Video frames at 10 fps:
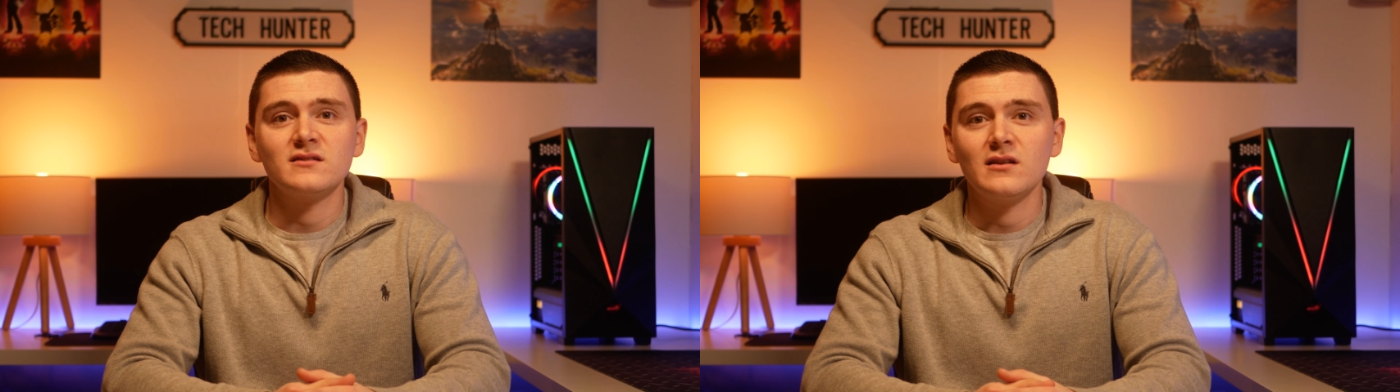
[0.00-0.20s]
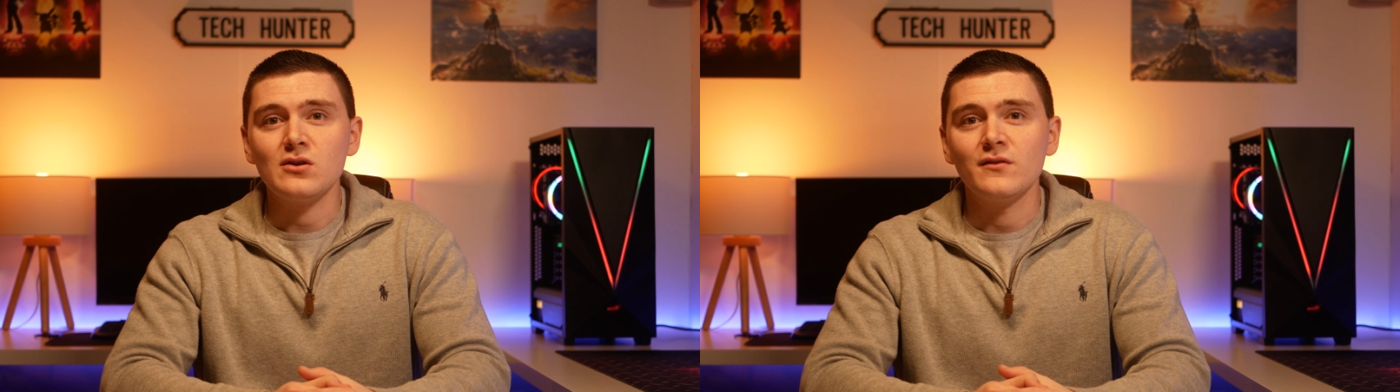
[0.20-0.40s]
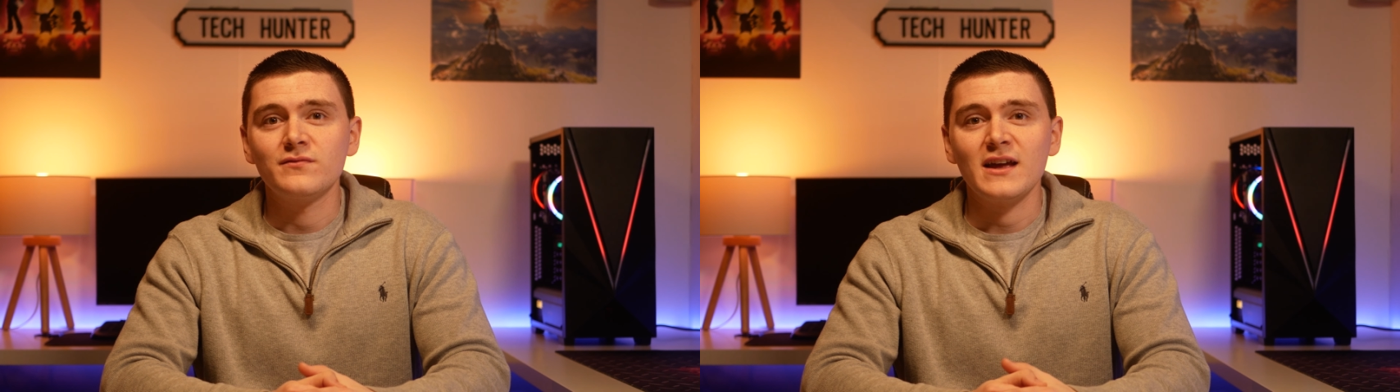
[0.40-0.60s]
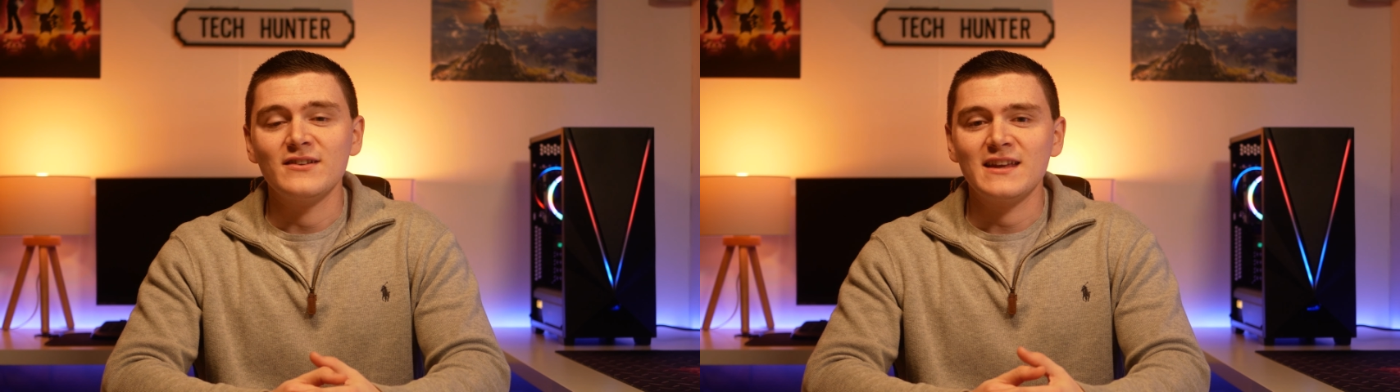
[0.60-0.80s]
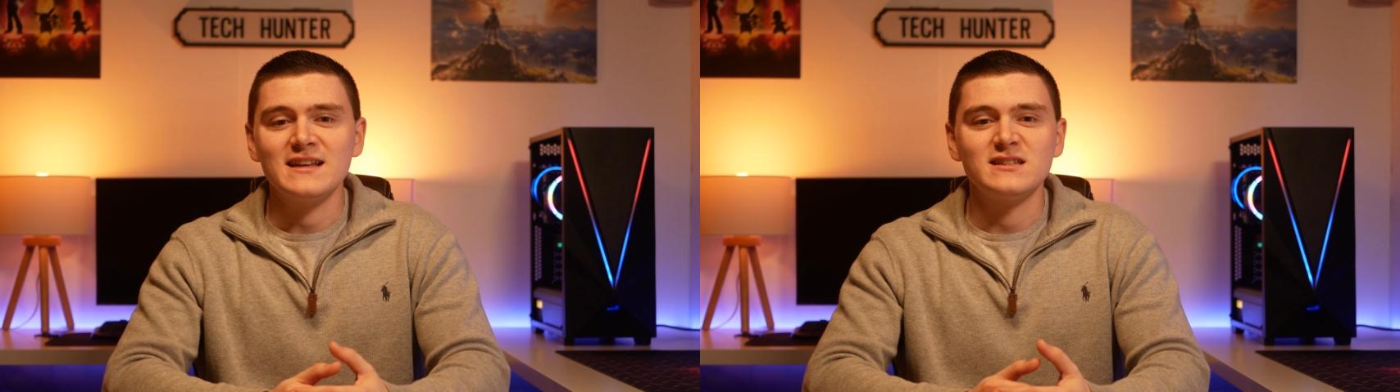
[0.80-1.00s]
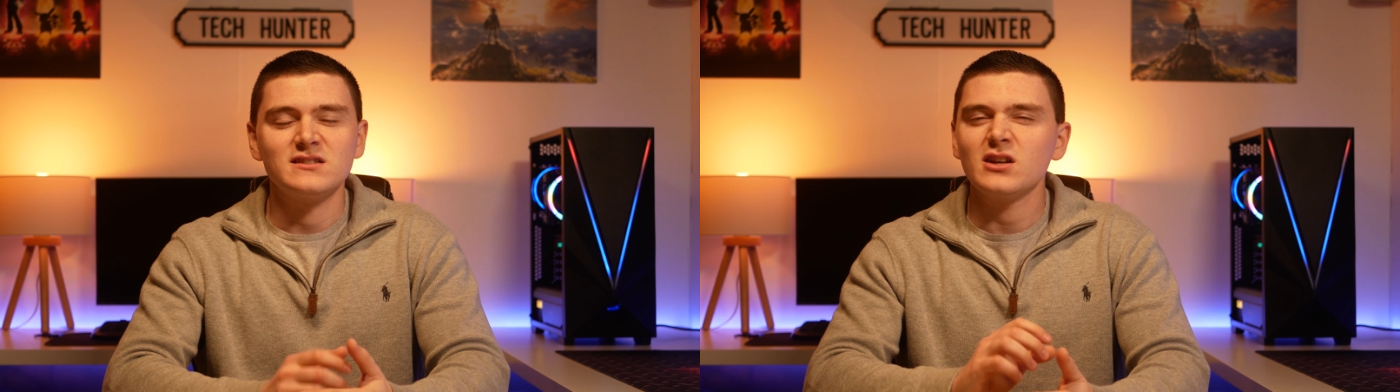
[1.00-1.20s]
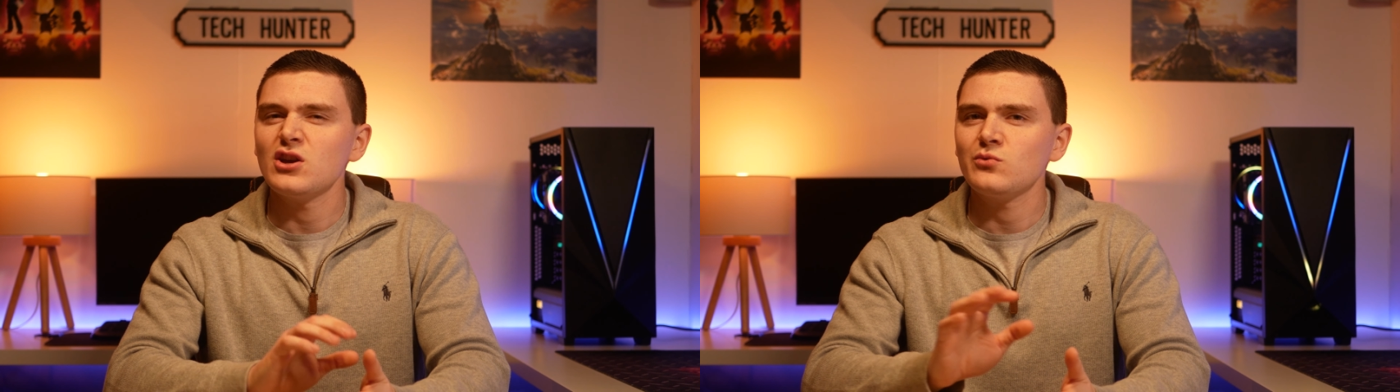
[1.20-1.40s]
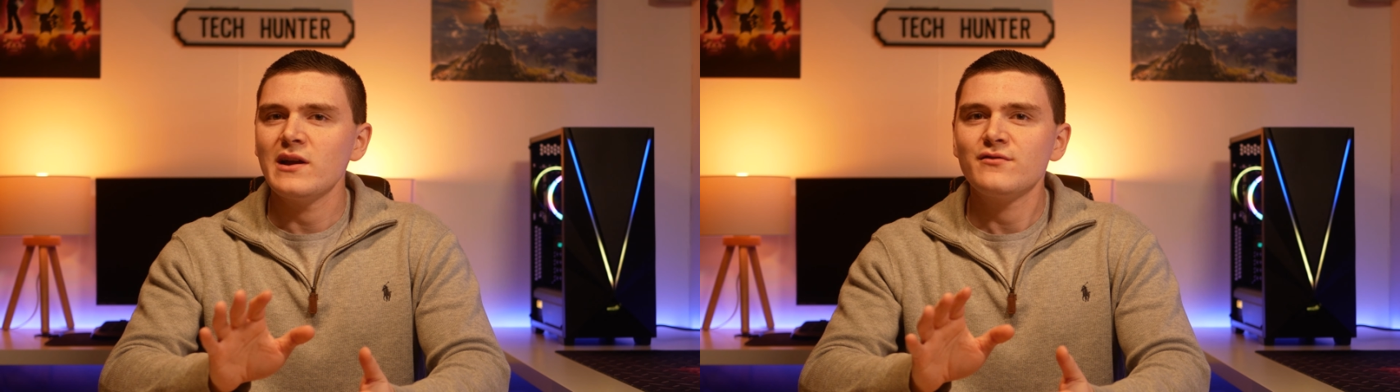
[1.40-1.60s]
A lot of cases are going
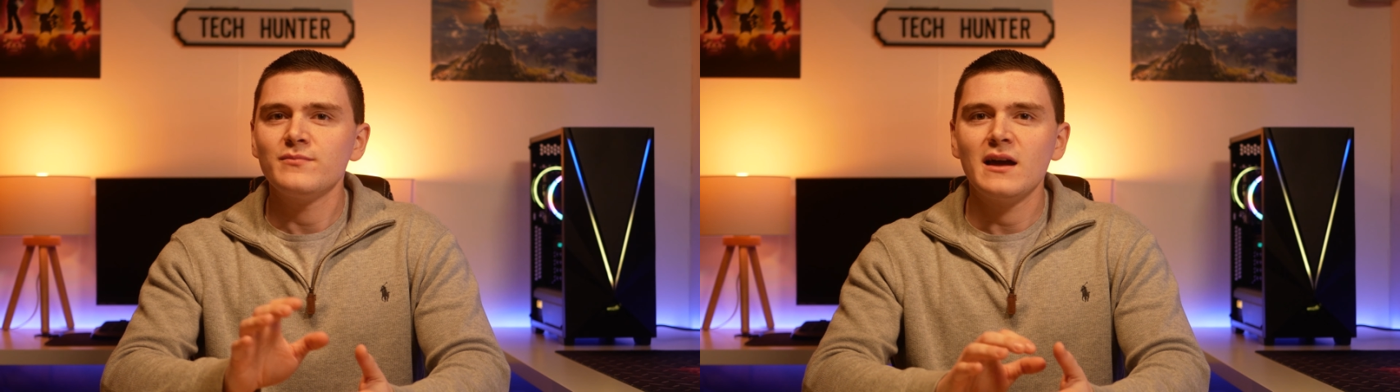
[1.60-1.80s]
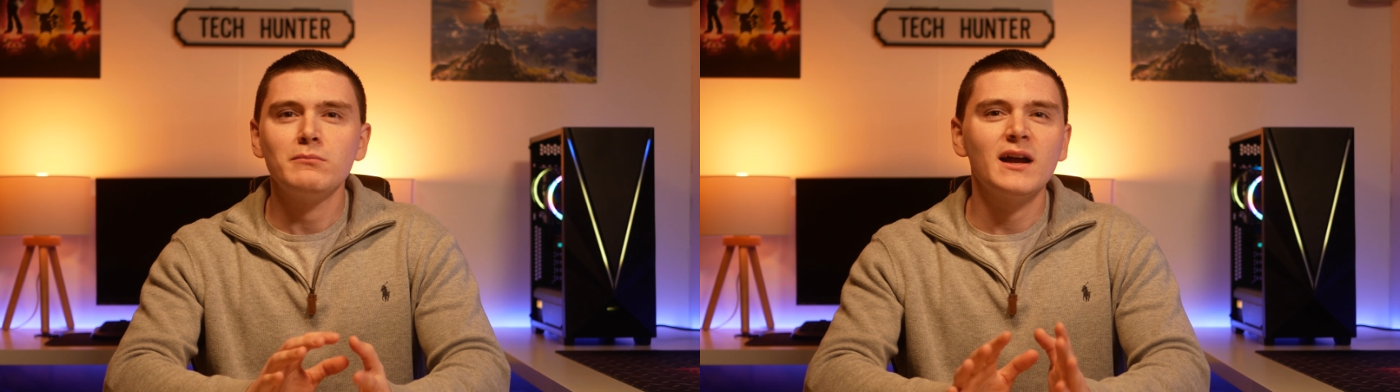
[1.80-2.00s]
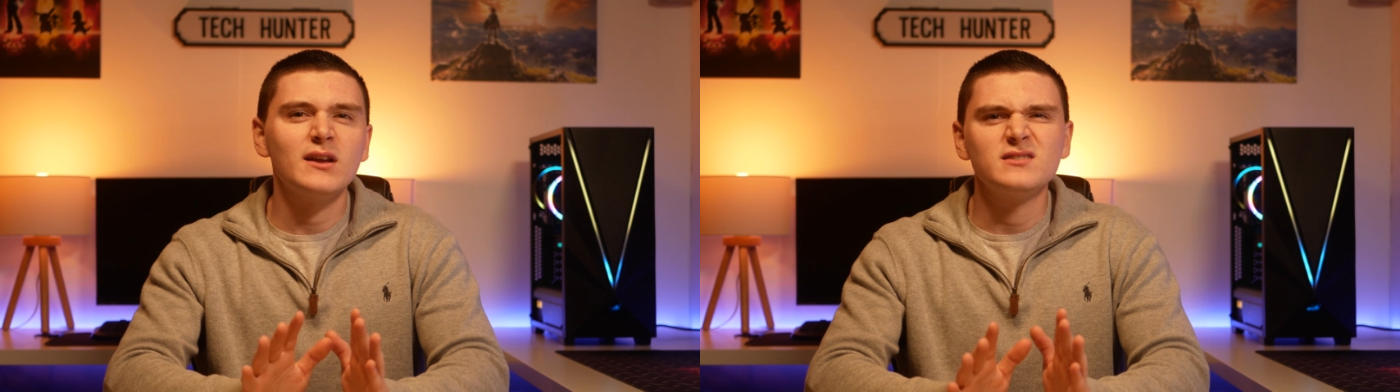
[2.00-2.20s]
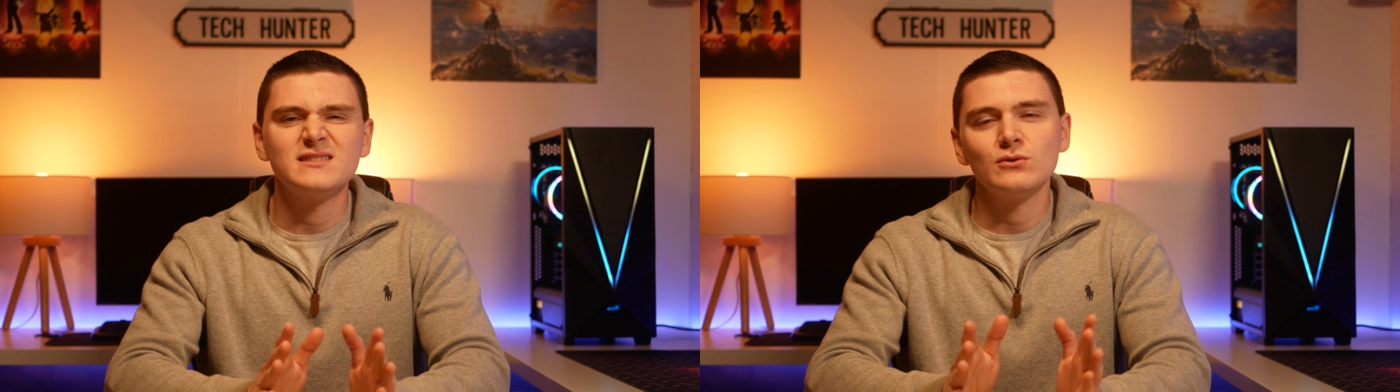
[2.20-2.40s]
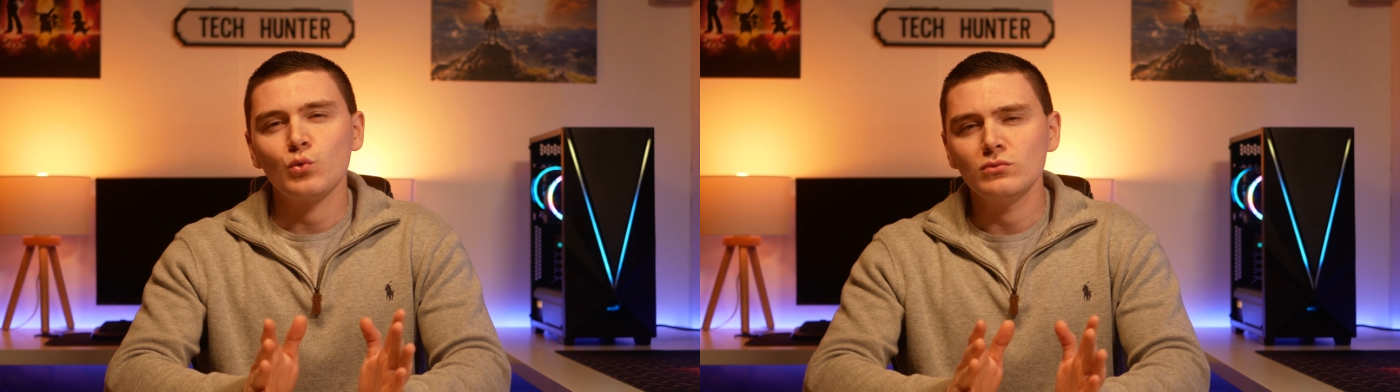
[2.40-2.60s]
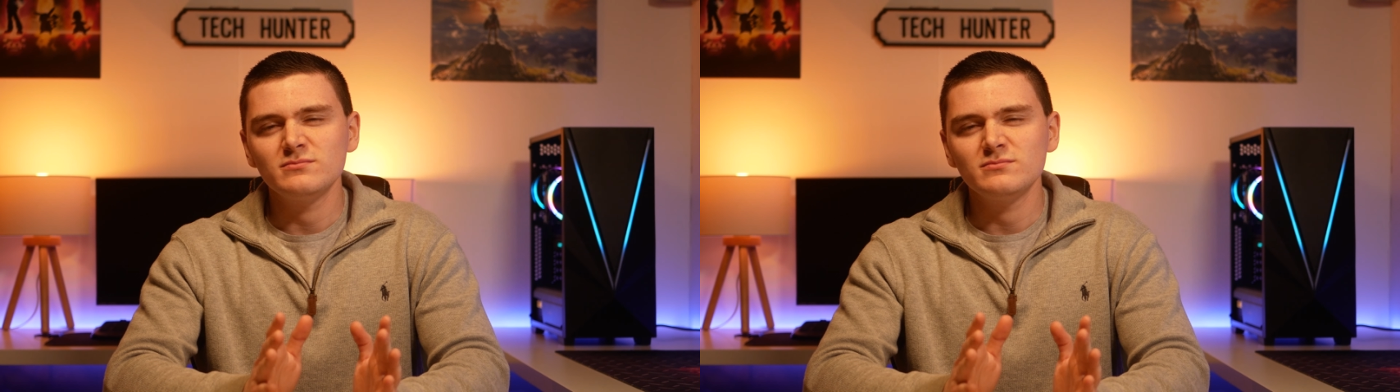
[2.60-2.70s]
away from that, but I still,